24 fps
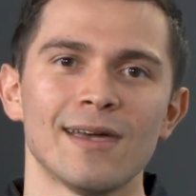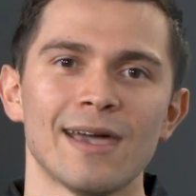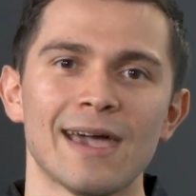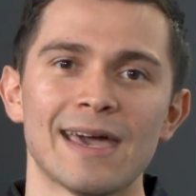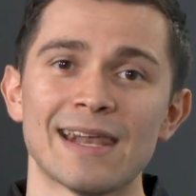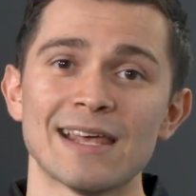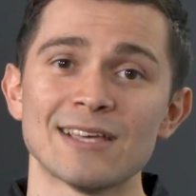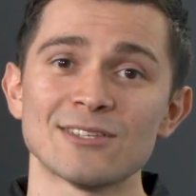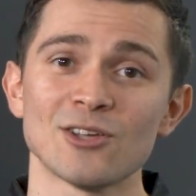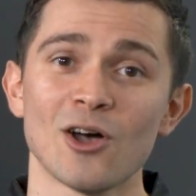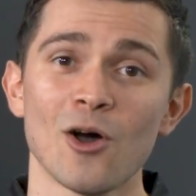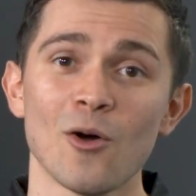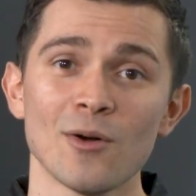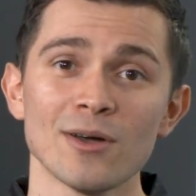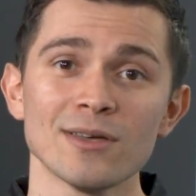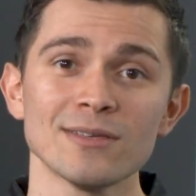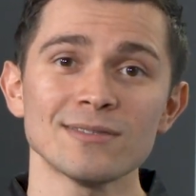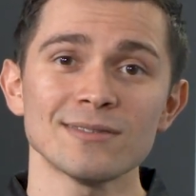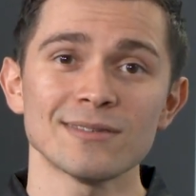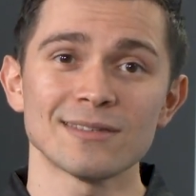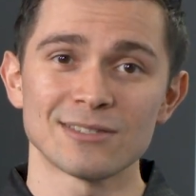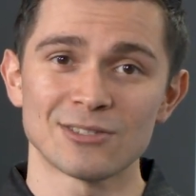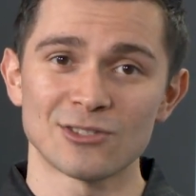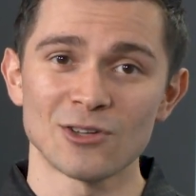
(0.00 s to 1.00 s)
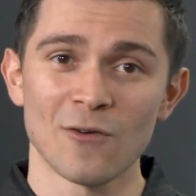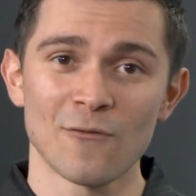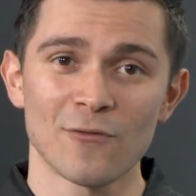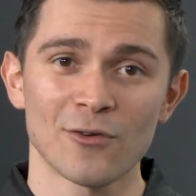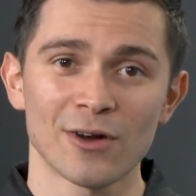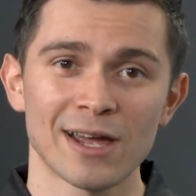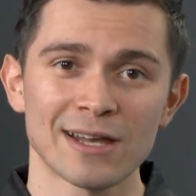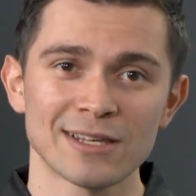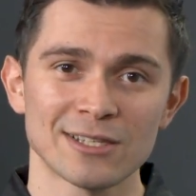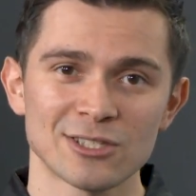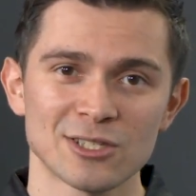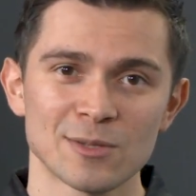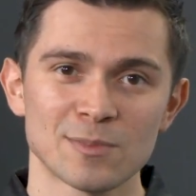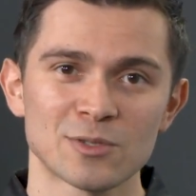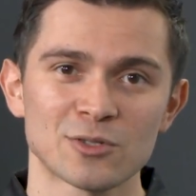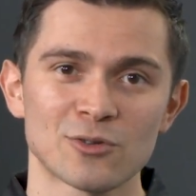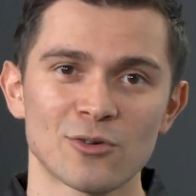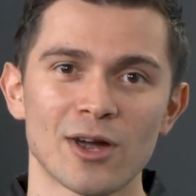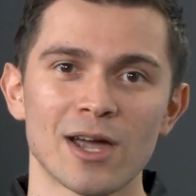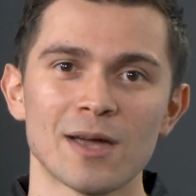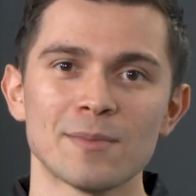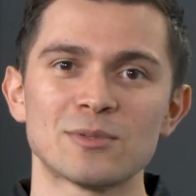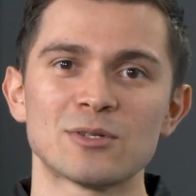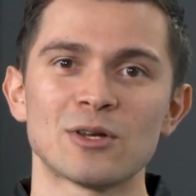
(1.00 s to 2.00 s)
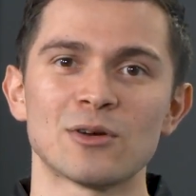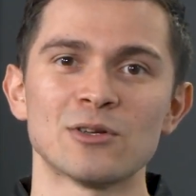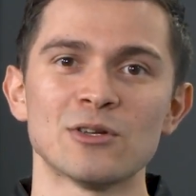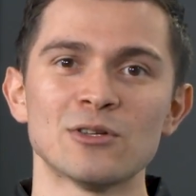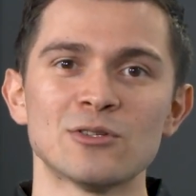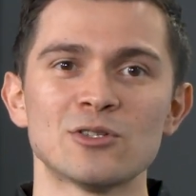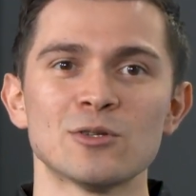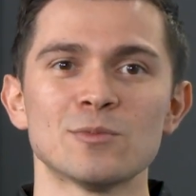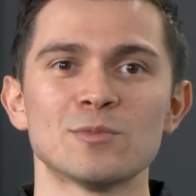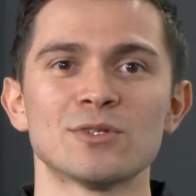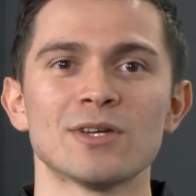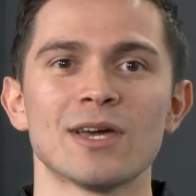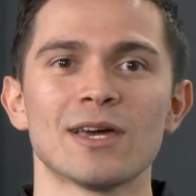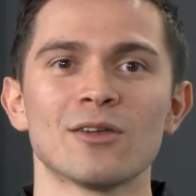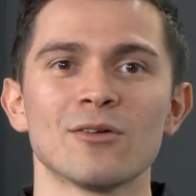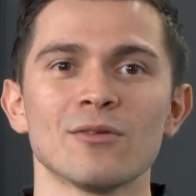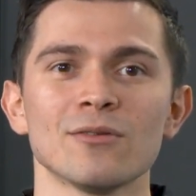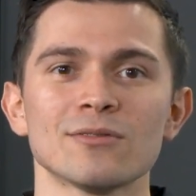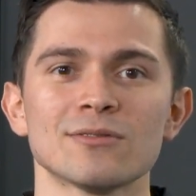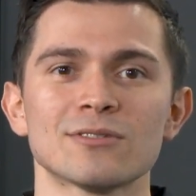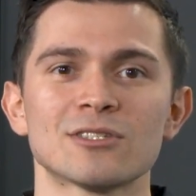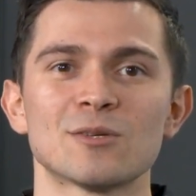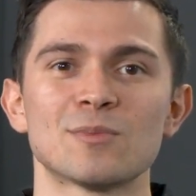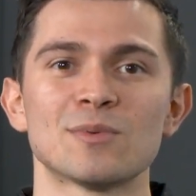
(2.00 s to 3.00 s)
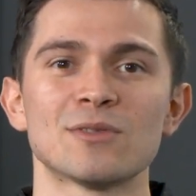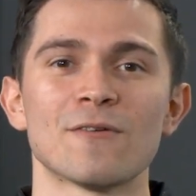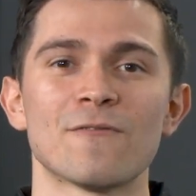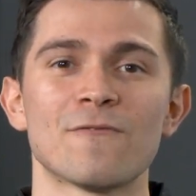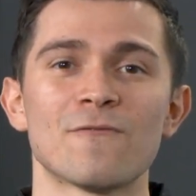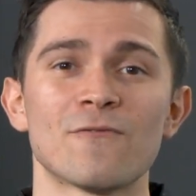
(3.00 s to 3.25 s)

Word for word: And as always, don't forget to subscribe to our YouTube channel to be the